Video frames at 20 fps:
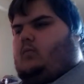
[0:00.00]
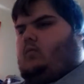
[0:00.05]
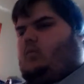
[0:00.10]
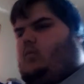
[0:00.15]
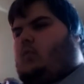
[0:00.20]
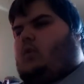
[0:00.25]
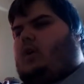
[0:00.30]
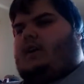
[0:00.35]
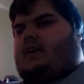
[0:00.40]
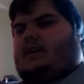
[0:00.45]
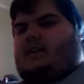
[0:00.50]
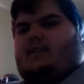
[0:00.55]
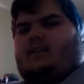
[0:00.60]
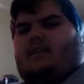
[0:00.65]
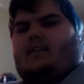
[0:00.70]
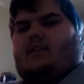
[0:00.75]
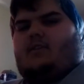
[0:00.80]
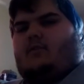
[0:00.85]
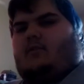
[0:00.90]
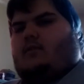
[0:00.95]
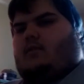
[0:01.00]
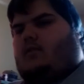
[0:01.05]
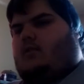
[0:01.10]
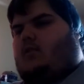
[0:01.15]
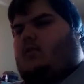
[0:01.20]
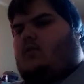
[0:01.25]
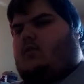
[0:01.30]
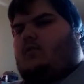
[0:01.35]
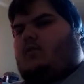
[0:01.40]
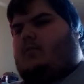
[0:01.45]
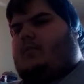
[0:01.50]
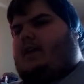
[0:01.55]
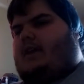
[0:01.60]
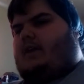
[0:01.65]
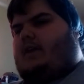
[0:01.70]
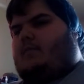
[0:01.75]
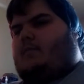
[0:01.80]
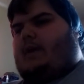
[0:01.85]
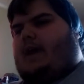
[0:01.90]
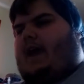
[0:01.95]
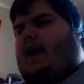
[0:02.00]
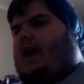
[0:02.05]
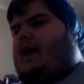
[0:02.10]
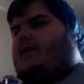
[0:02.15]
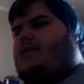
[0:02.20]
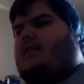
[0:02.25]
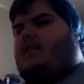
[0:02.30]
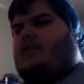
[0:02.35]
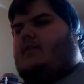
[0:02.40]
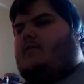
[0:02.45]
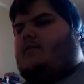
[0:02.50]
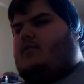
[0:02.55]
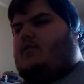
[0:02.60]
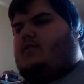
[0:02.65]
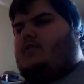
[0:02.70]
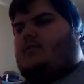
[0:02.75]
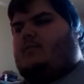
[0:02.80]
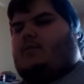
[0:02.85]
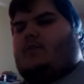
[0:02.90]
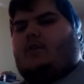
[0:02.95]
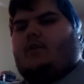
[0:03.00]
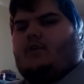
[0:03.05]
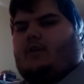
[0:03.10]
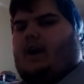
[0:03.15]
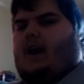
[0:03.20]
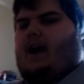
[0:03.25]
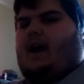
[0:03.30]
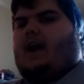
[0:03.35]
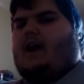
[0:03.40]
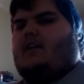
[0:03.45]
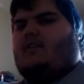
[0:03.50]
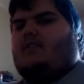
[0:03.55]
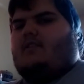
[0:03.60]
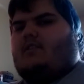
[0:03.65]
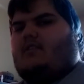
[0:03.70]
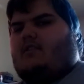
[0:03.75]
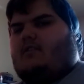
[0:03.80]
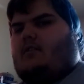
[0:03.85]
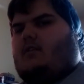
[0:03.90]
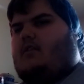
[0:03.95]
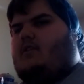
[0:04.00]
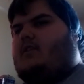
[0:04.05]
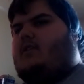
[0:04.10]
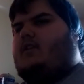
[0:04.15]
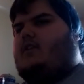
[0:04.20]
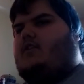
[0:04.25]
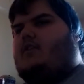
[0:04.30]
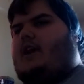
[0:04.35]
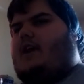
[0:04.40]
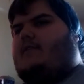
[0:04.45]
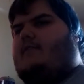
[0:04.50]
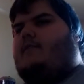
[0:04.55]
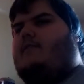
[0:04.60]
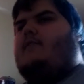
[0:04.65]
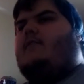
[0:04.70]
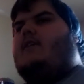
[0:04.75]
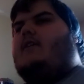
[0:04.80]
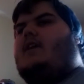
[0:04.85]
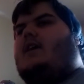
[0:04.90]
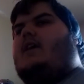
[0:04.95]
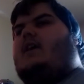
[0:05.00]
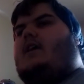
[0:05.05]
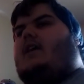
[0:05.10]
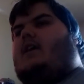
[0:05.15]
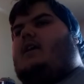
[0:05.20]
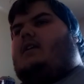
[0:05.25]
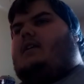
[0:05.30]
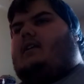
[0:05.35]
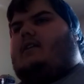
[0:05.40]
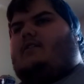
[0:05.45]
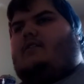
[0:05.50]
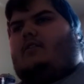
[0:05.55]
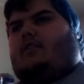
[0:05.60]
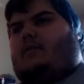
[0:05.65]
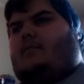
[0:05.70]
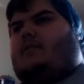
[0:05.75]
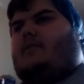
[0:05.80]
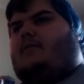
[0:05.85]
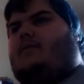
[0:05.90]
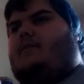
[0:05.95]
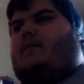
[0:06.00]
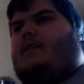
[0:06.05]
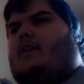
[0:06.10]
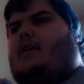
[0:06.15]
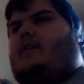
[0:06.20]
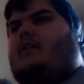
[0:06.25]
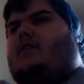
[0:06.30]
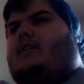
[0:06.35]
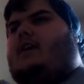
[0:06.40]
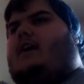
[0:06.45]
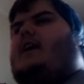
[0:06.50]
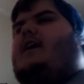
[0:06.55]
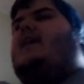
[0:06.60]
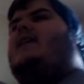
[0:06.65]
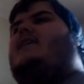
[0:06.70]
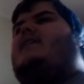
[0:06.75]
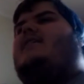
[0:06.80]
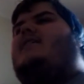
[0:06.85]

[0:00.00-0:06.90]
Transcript: walked into a whole big path of just pure ice on the gravel. And I slipped and fell, and I